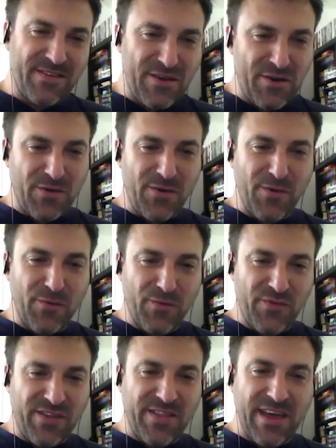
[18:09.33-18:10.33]
you know,
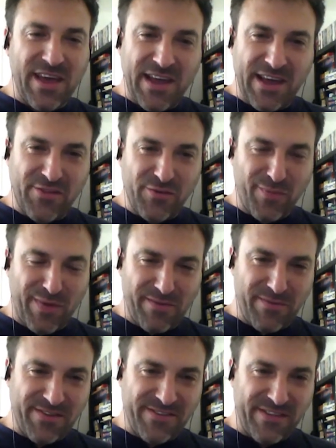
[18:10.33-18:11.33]
the day I had to
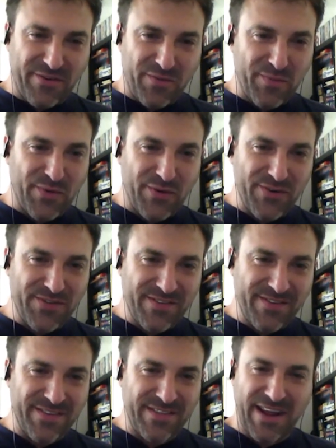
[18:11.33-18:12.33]
publish the report,
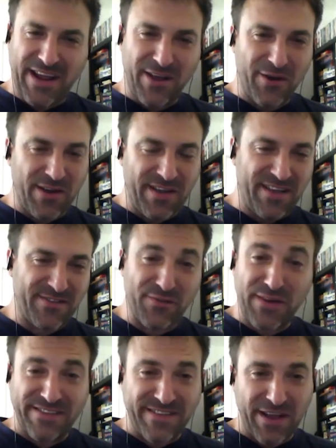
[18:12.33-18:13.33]
that I got, as soon
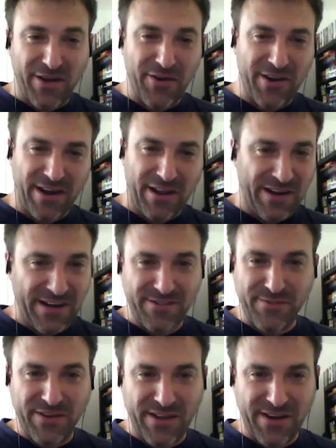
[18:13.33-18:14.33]
as I got it, I needed
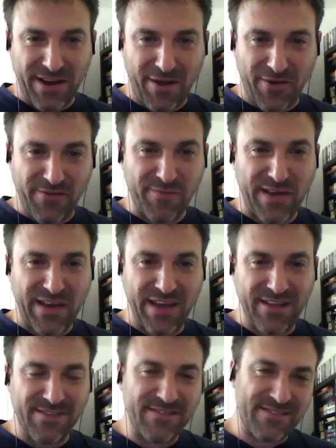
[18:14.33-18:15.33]
to get it out of my
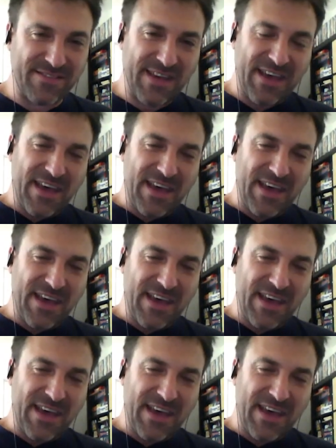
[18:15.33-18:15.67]
hands.